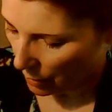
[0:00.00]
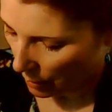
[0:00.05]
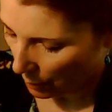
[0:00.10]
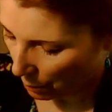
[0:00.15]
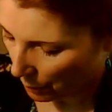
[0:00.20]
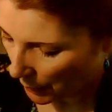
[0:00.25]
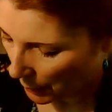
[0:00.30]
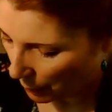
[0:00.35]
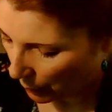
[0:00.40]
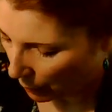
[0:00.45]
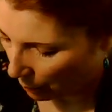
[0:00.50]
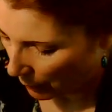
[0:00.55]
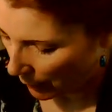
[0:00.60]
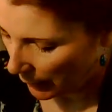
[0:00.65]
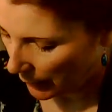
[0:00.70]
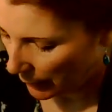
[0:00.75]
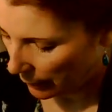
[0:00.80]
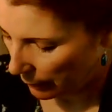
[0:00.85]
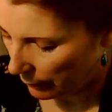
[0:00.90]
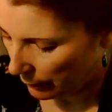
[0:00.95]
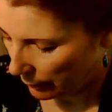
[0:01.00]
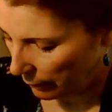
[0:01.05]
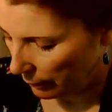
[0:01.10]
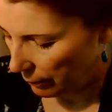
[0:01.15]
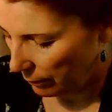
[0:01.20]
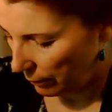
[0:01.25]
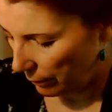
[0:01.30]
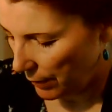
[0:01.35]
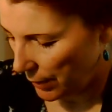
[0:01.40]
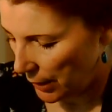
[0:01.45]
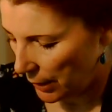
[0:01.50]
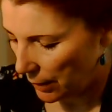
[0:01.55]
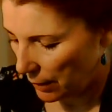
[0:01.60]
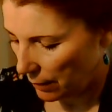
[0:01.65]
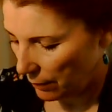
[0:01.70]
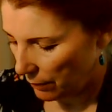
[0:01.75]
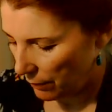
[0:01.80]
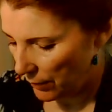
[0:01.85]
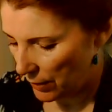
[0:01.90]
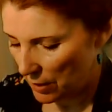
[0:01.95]
some people might think
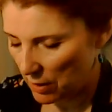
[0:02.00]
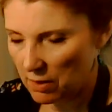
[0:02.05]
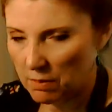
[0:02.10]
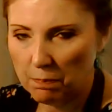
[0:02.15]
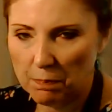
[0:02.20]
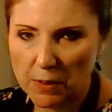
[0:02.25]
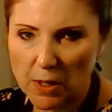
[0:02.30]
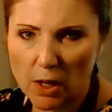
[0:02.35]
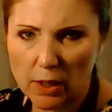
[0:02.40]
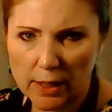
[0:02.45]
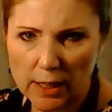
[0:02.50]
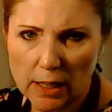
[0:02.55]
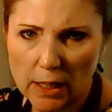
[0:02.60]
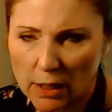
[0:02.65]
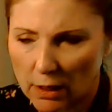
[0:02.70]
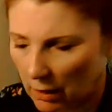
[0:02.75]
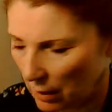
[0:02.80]
of as yucky